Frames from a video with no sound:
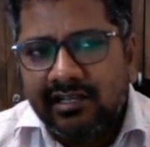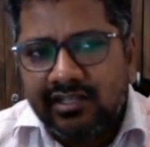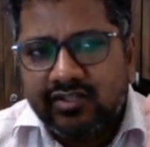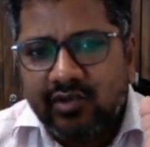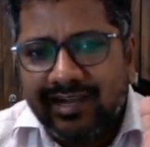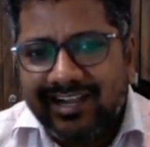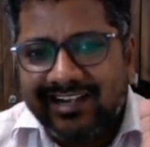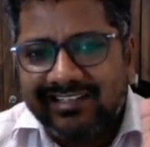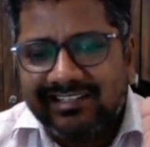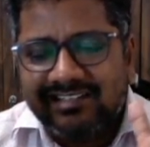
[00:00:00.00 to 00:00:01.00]
so
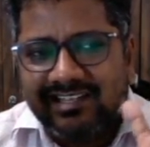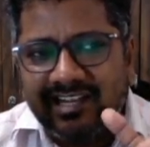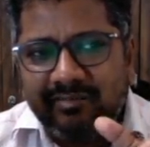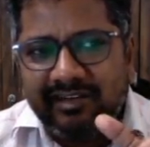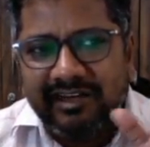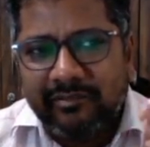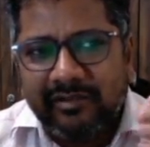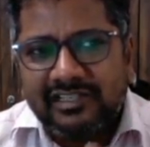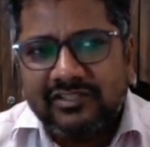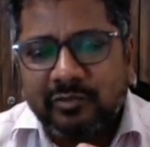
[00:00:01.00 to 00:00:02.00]
lattice enthalpy
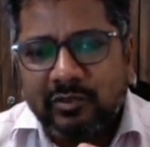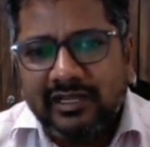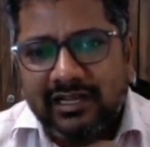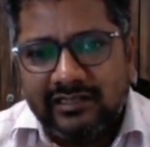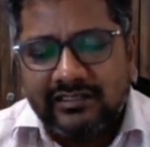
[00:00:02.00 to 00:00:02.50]
depends only on the